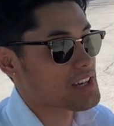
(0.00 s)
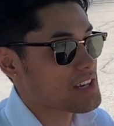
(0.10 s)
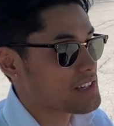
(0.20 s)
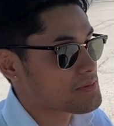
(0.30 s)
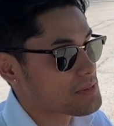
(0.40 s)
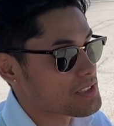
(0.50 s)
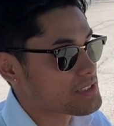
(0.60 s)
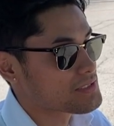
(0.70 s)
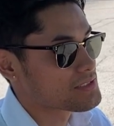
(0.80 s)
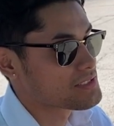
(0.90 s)
Like
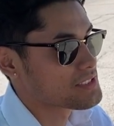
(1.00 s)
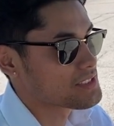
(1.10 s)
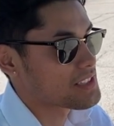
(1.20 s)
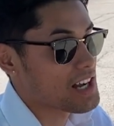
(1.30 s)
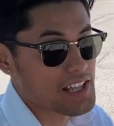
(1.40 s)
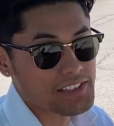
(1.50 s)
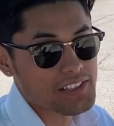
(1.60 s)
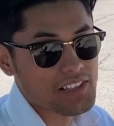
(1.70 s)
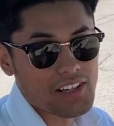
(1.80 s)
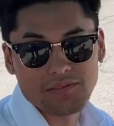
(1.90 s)
uh, I liked it a
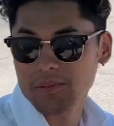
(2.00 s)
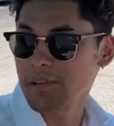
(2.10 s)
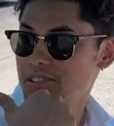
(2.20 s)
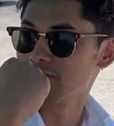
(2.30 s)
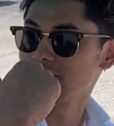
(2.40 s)
lot. What about you,